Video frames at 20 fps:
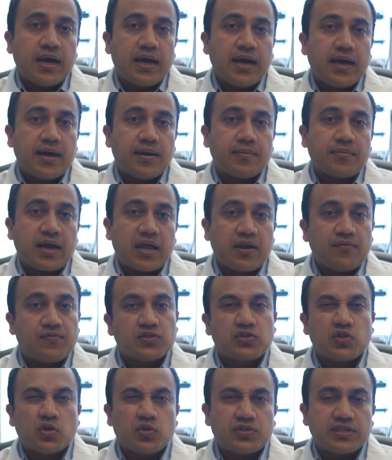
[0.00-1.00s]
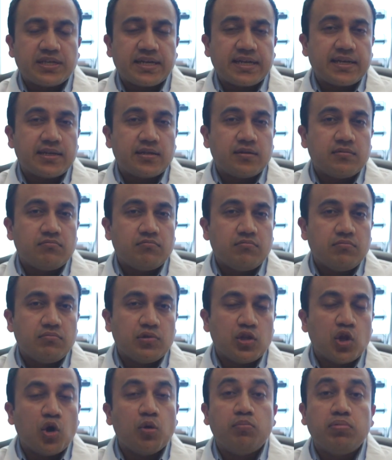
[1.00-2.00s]
kind of associated
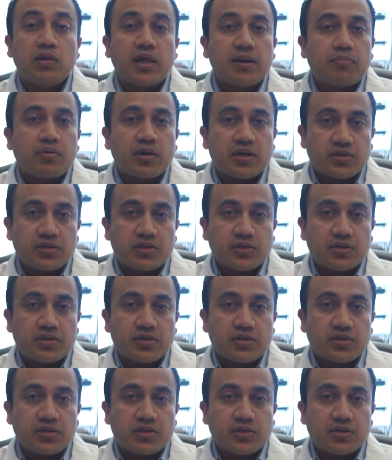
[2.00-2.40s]
low blood